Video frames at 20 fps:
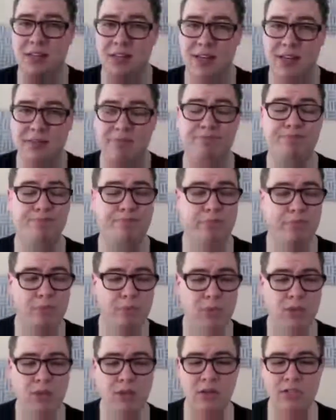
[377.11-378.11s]
clean.
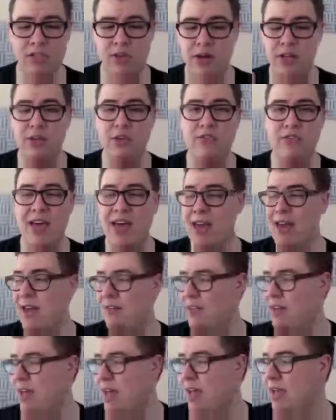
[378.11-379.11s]
So I use that
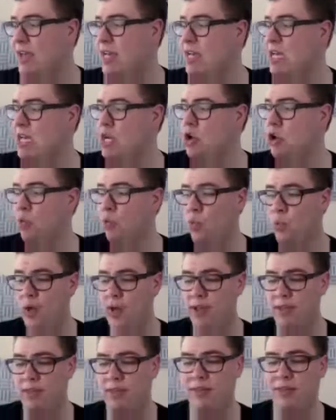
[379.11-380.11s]
every day
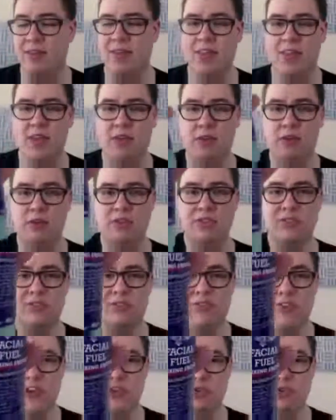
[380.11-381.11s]
with Kiehls
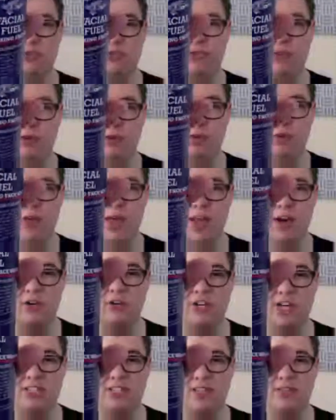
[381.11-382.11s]
Facial Fuel
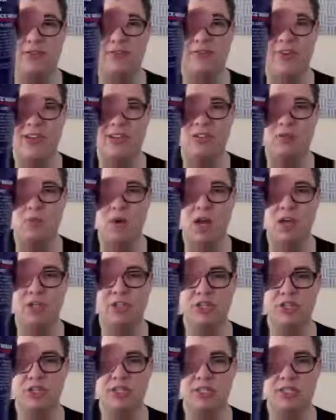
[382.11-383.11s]
Energizing Face
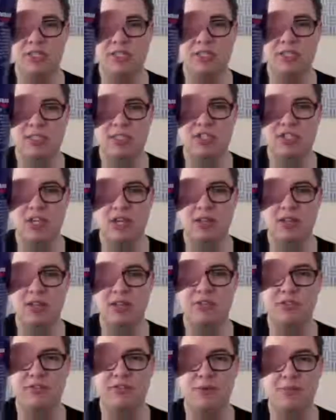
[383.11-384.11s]
Wash Gel
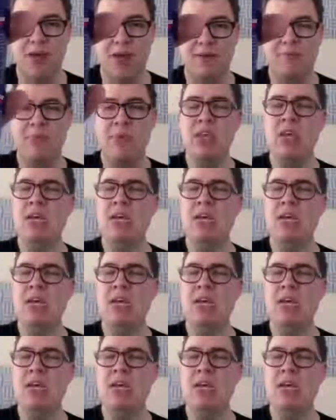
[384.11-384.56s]
Cleanser for Men.